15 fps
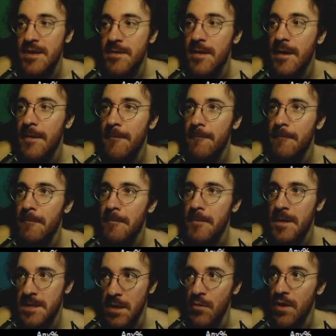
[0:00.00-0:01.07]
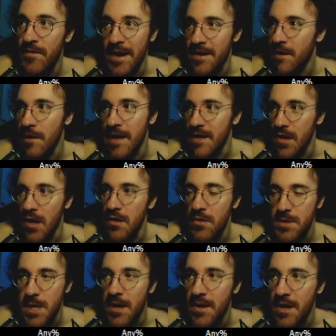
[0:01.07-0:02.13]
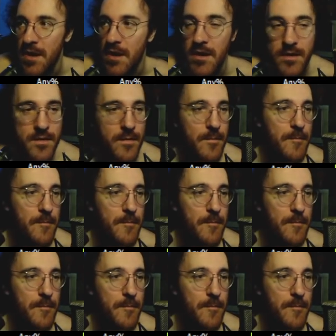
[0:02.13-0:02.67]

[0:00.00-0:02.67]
I did that, because I would have had to collect all those out here.